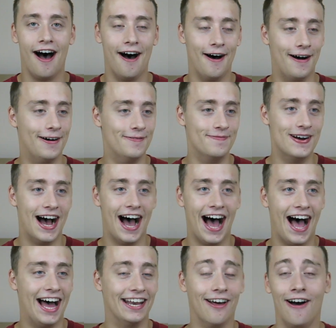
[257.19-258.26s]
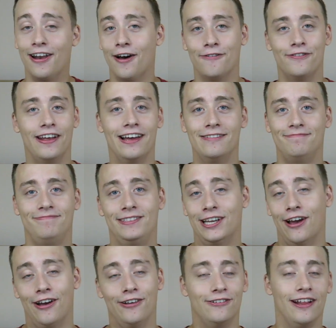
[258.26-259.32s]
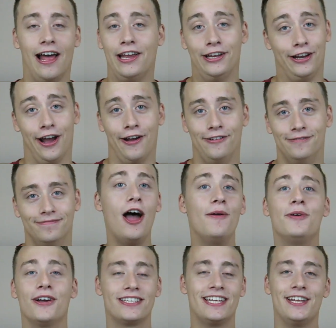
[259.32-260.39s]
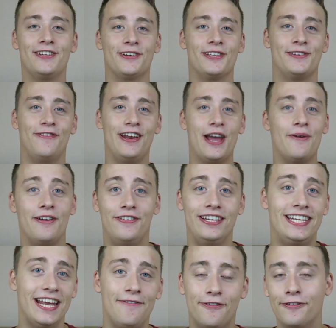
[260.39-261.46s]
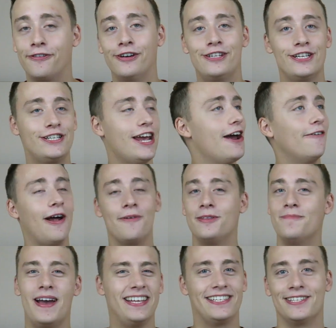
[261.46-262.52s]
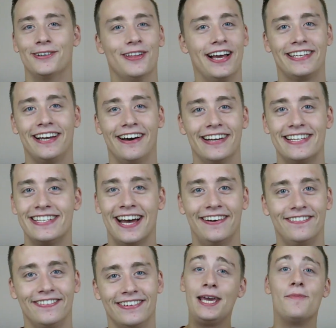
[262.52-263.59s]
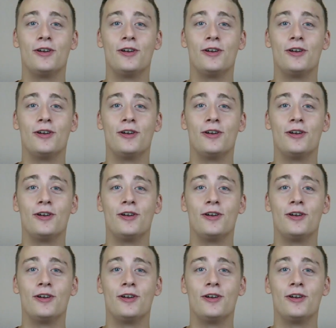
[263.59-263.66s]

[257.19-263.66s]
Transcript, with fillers: Um, and I loved it. So there you go. I hope you guys did enjoy this video. If you did, feel free to share it around with your mates and all that kind of stuff.